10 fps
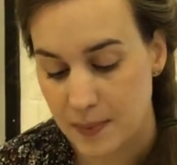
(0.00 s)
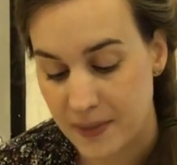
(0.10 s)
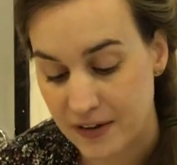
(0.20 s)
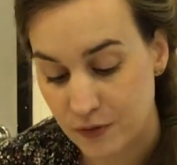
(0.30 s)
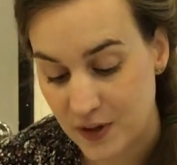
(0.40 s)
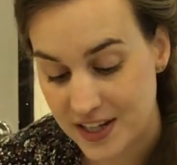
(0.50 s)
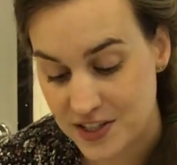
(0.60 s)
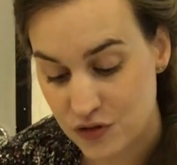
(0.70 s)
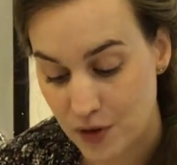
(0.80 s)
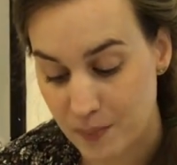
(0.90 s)
My
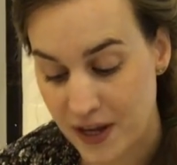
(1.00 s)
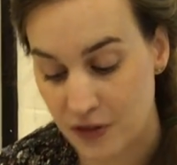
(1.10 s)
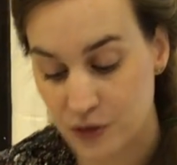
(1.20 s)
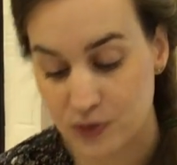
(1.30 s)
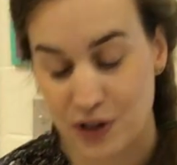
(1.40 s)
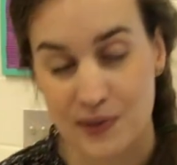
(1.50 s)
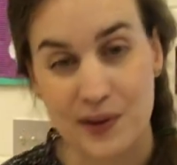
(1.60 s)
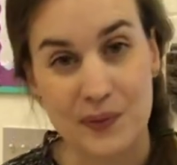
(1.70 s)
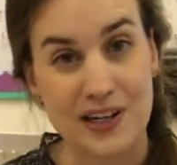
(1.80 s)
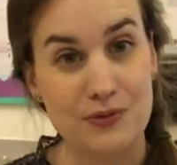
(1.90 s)
friends from Bethel know
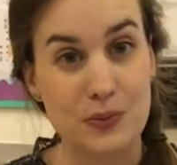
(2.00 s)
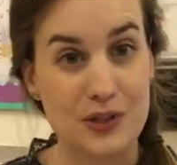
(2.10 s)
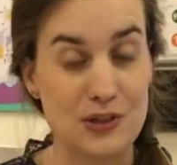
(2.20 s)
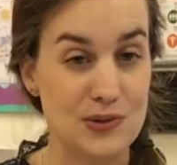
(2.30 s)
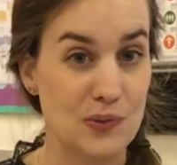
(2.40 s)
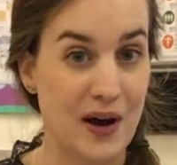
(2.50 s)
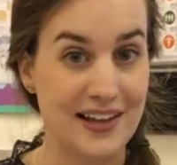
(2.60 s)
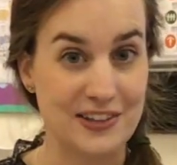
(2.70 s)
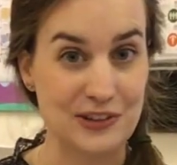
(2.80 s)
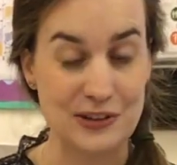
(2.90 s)
that whenever we use
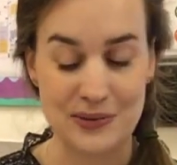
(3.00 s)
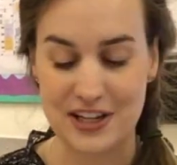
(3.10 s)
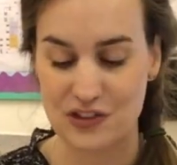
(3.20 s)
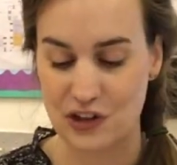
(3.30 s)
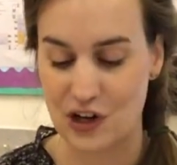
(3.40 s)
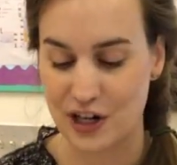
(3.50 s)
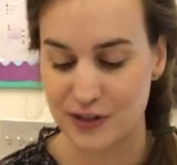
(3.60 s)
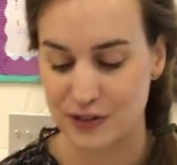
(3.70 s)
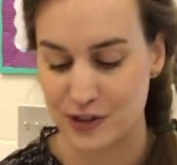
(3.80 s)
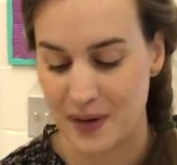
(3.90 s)
white glue in the art
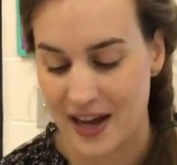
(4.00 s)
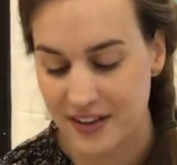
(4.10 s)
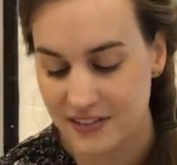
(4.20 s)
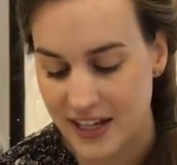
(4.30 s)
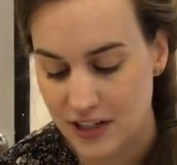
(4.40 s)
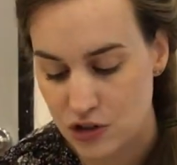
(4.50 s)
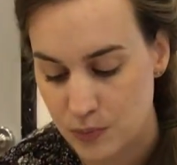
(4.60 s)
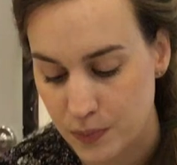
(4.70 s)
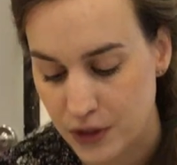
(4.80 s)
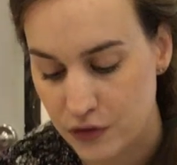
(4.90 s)
room, I like to
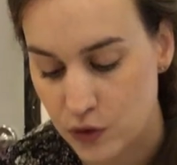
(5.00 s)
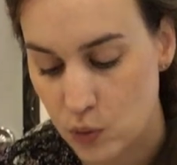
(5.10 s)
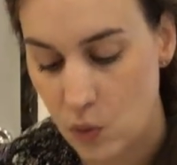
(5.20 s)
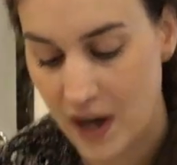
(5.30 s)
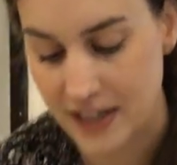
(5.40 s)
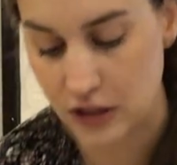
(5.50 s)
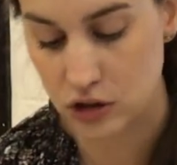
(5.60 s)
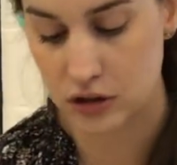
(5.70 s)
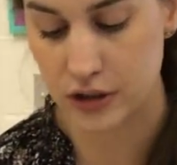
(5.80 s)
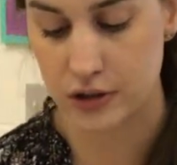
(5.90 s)
put the white
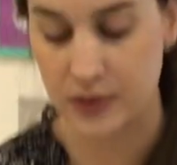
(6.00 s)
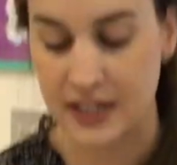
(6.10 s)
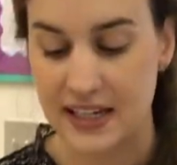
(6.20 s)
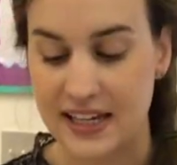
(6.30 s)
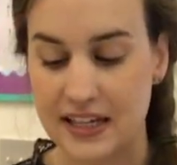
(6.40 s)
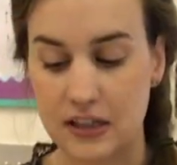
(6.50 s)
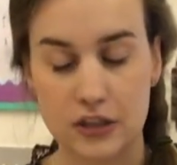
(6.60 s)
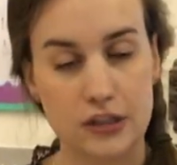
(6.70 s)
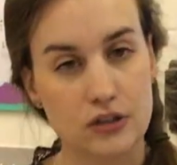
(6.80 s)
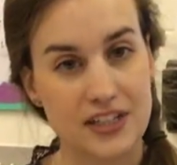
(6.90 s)
glue in a
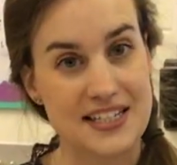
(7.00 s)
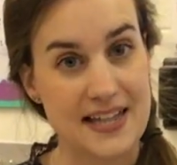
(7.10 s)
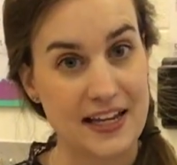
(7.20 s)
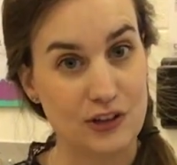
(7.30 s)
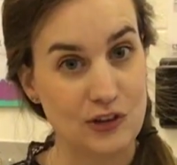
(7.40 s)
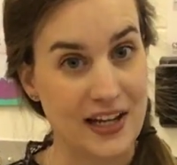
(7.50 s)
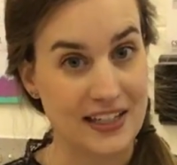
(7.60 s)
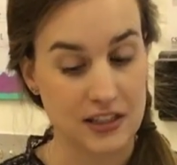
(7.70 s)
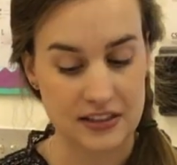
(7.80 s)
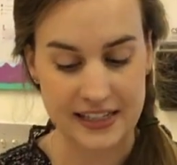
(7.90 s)
little container like
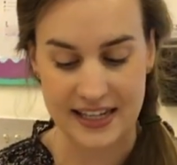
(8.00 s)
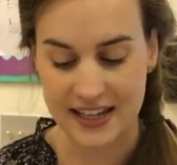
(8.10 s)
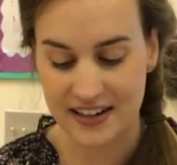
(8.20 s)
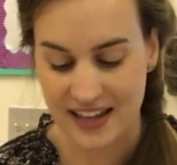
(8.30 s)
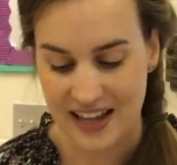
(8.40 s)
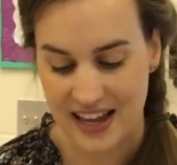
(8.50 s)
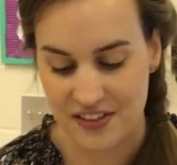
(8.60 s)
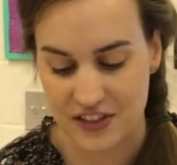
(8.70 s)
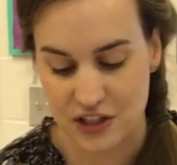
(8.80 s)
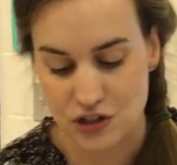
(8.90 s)
a lid,
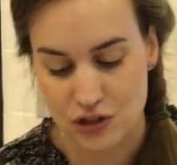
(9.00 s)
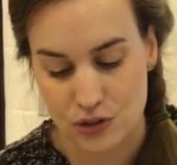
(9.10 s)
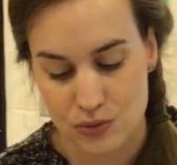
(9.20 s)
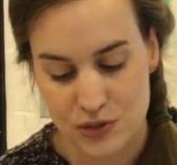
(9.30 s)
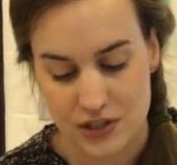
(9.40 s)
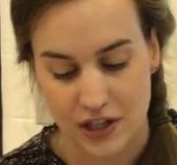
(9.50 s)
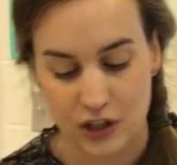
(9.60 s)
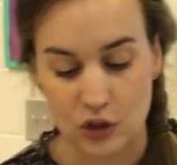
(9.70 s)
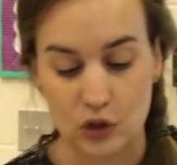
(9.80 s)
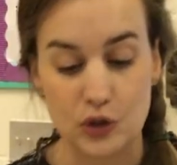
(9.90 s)
and then use
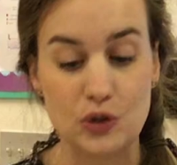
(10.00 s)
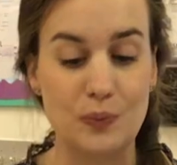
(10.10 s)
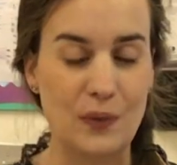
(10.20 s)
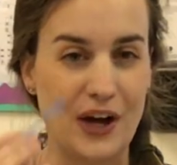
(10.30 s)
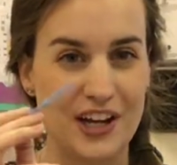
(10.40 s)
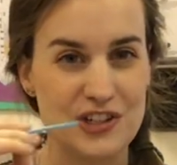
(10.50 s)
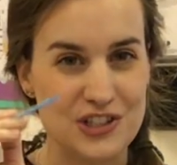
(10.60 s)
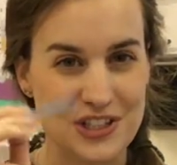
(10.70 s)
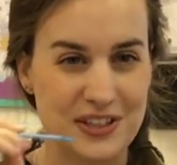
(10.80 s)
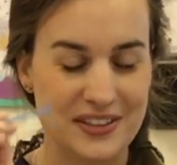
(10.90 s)
a glue brush